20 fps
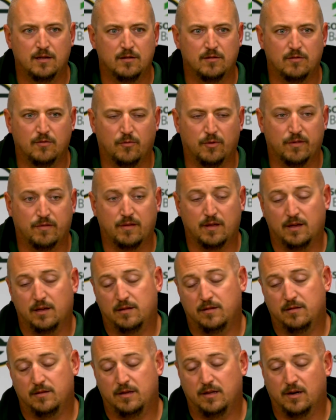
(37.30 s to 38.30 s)
the one thing,
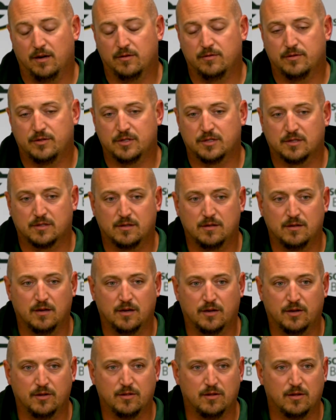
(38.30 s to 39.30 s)
you know, it was just a
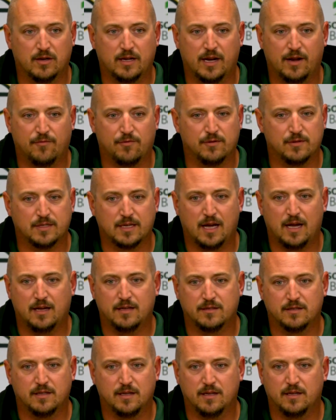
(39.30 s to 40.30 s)
good look in everyone's
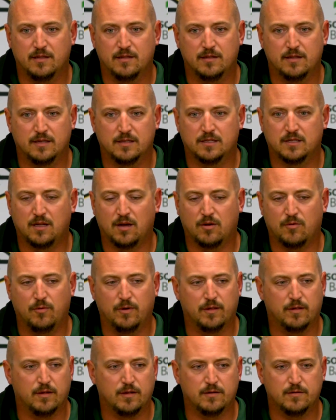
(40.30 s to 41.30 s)
eyes. They stuck
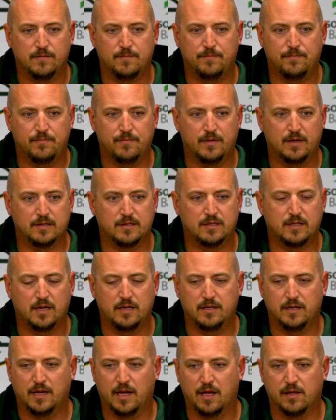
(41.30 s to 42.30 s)
with it. They stayed
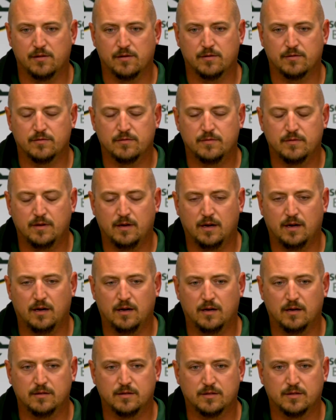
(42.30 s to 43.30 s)
together.
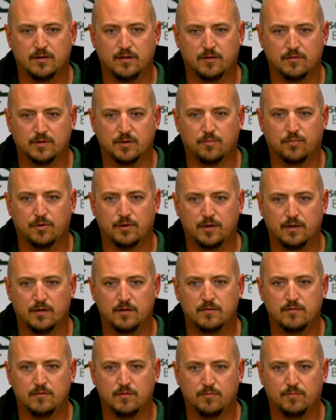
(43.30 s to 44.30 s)
So that was a pretty
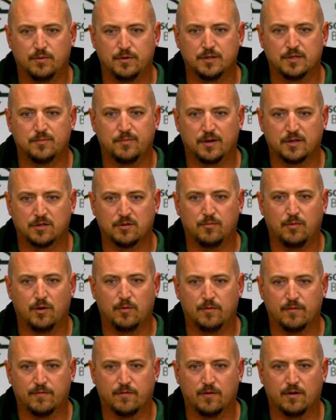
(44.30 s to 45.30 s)
special
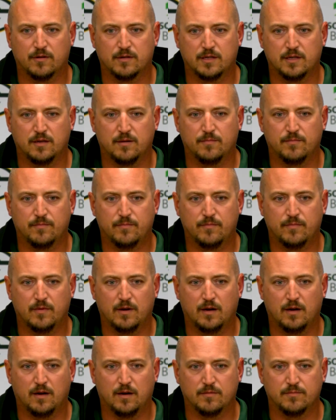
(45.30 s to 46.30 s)
moment for our team,
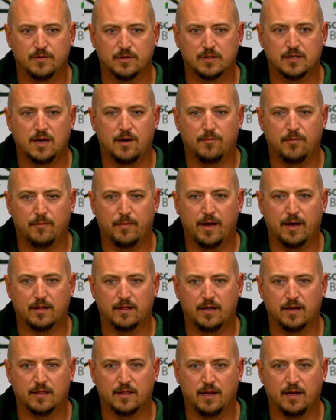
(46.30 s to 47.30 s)
just coming back
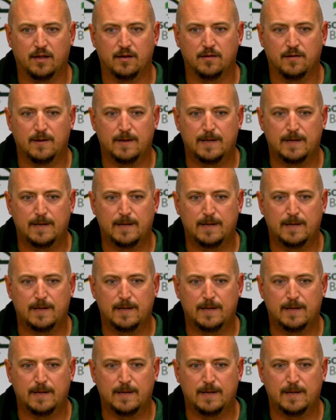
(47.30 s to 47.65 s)
like that.